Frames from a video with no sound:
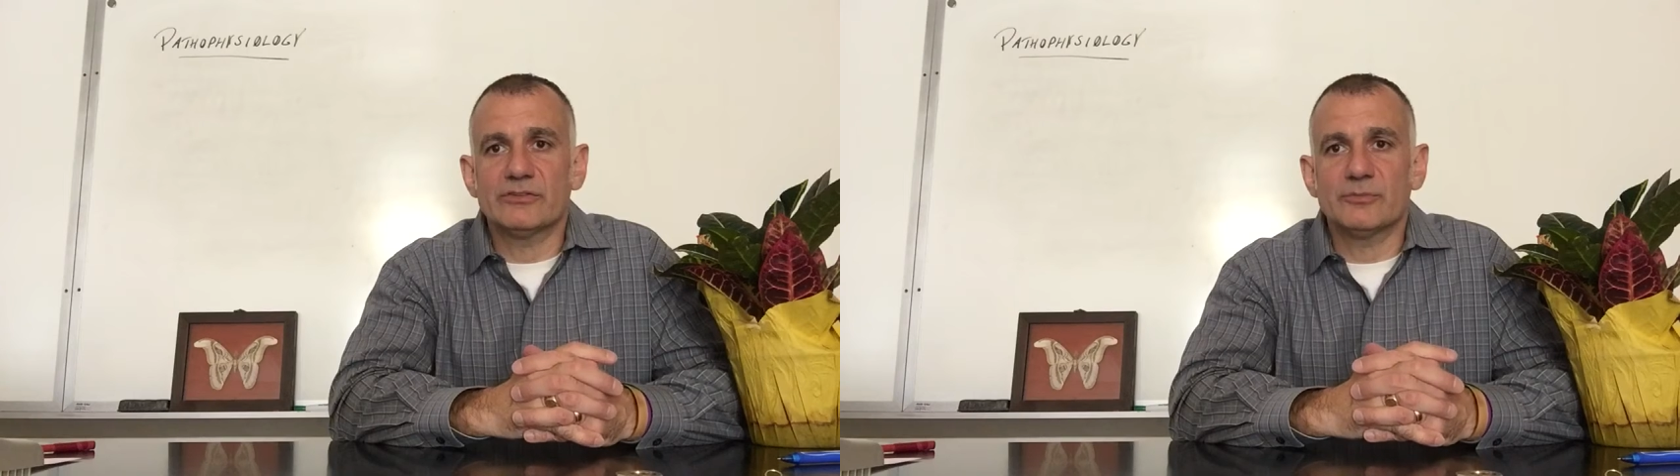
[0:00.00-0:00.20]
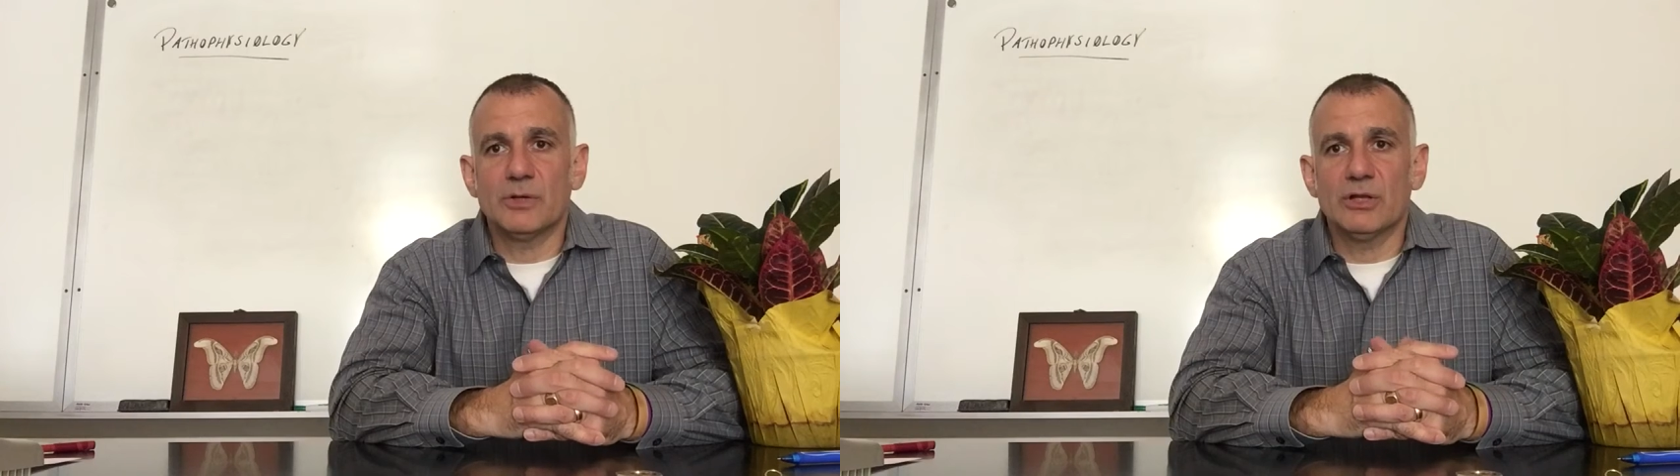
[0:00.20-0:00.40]

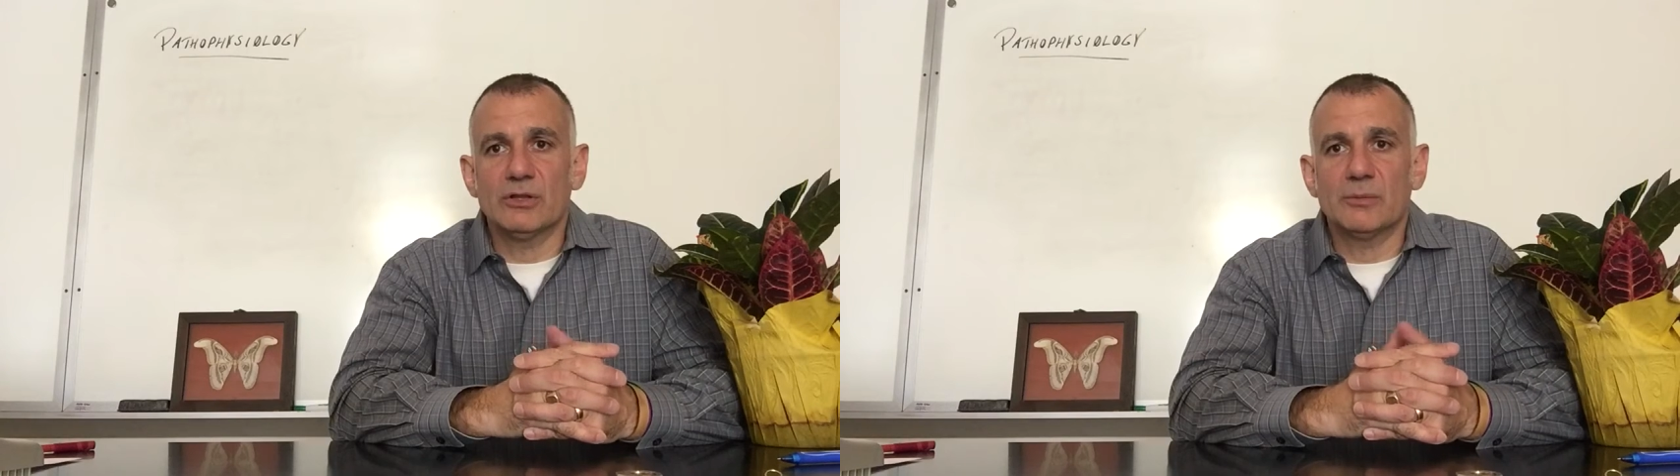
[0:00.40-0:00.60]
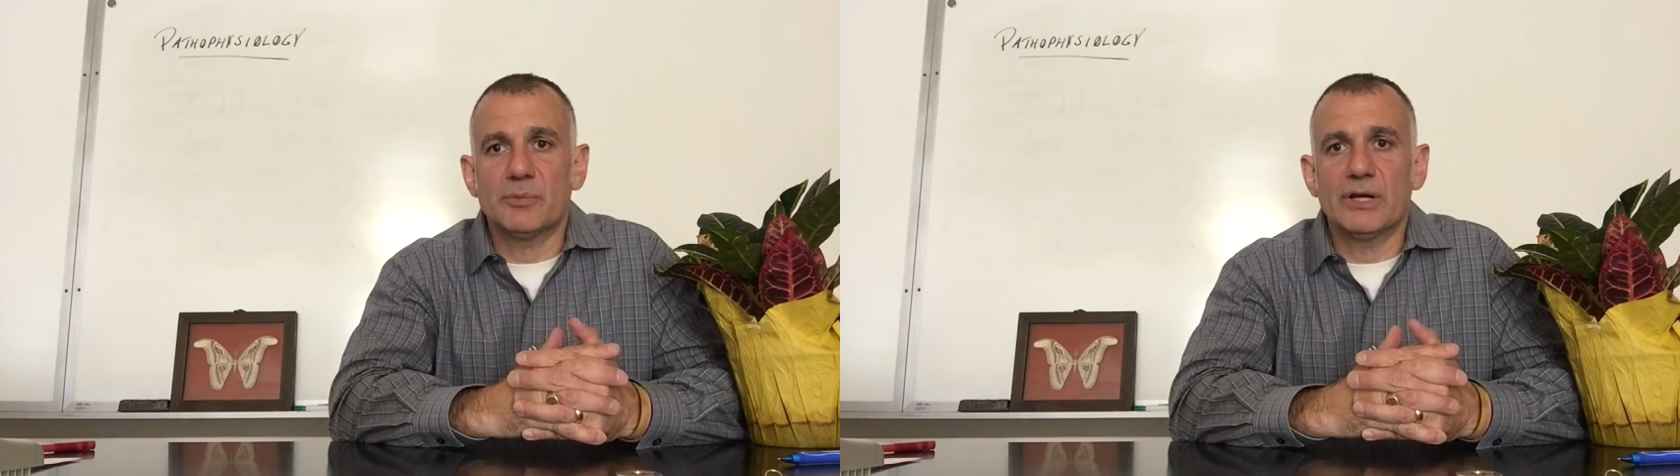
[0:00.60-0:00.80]

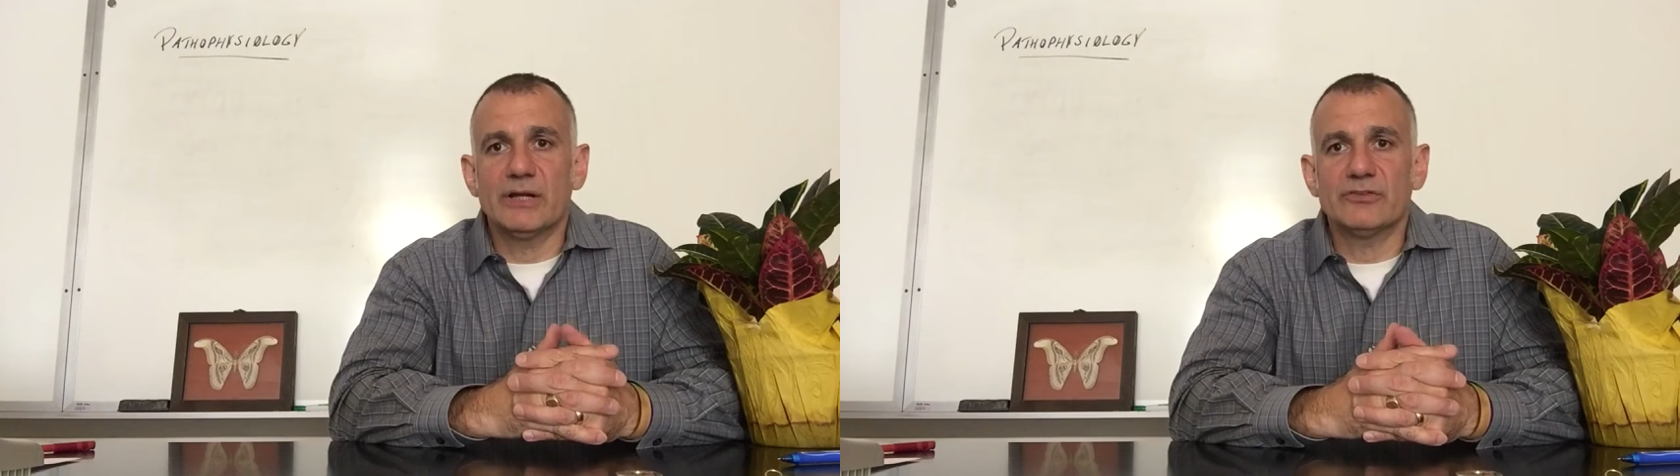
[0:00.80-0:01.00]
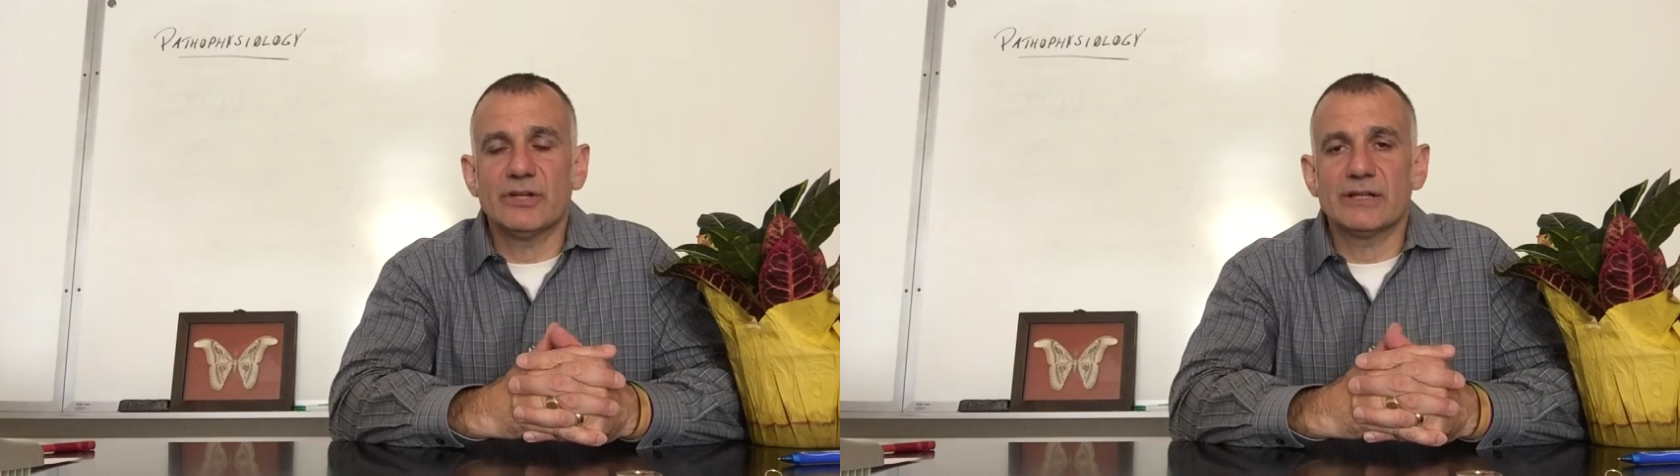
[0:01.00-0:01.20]
smaller
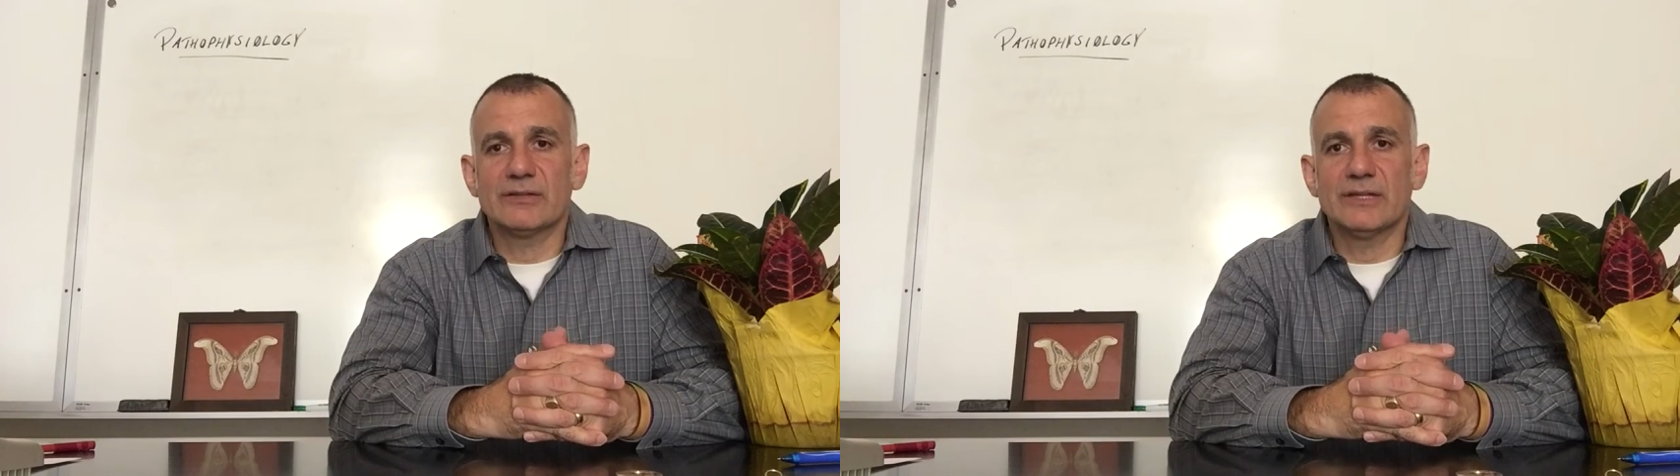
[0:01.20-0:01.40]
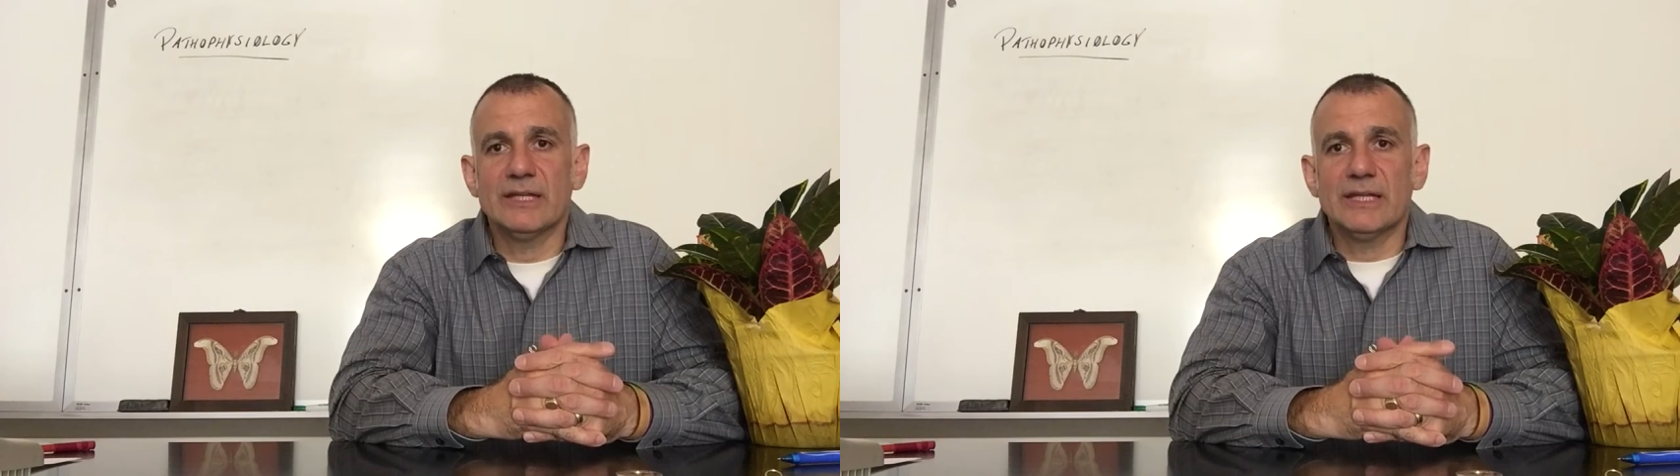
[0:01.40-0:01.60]
project.